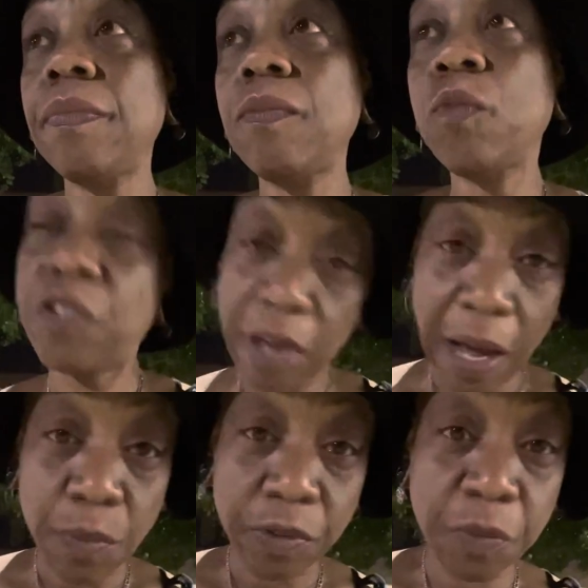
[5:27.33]
which I
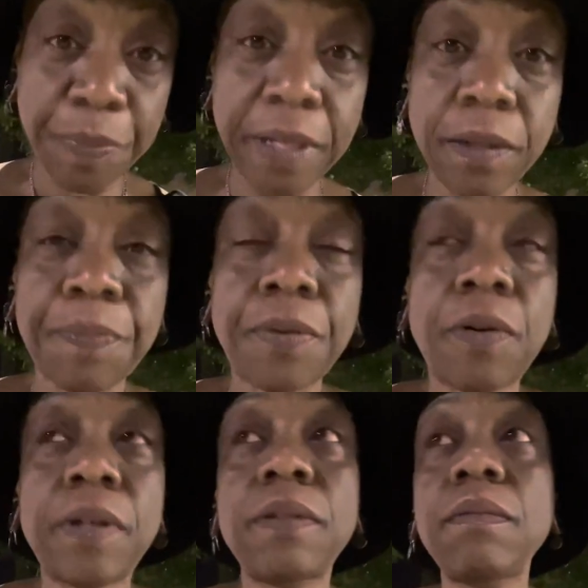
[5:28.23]
will speak
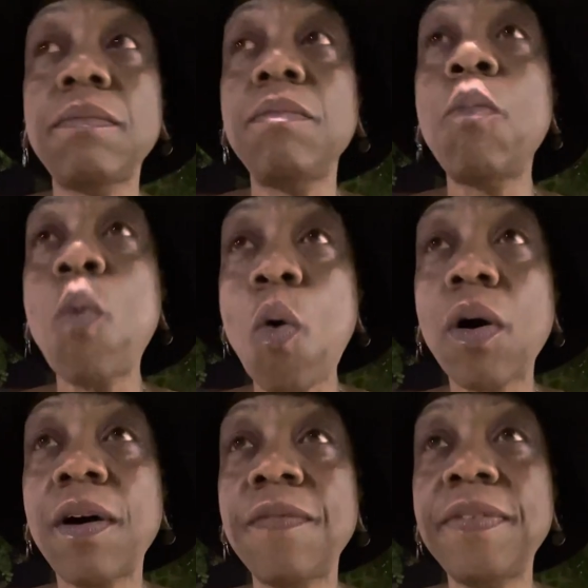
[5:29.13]
upon more
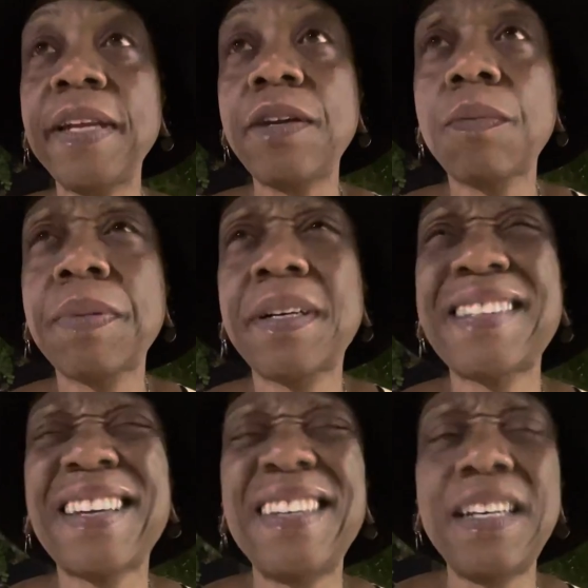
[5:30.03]
of later because
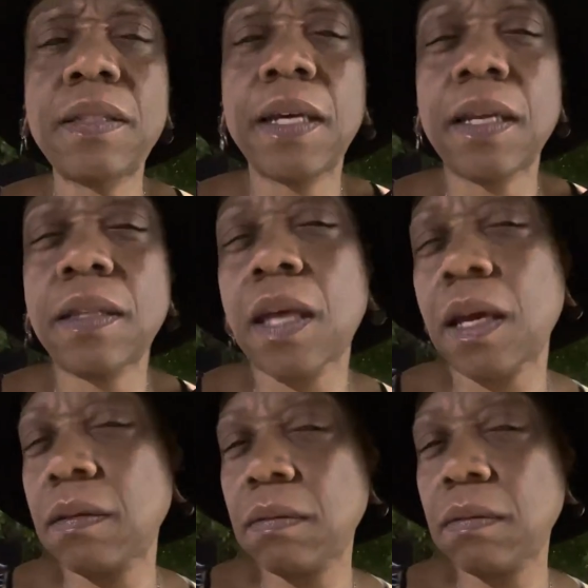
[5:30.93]
I need to get that